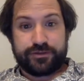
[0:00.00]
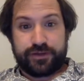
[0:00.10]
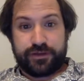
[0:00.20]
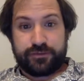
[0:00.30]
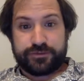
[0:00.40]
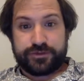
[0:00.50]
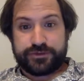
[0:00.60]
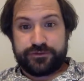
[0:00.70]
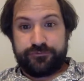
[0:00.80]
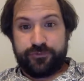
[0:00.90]
like
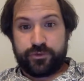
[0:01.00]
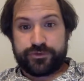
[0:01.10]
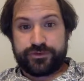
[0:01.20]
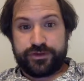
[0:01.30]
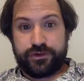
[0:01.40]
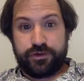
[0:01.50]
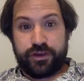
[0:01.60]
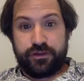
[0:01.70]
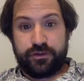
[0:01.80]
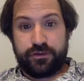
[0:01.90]
resistive force theory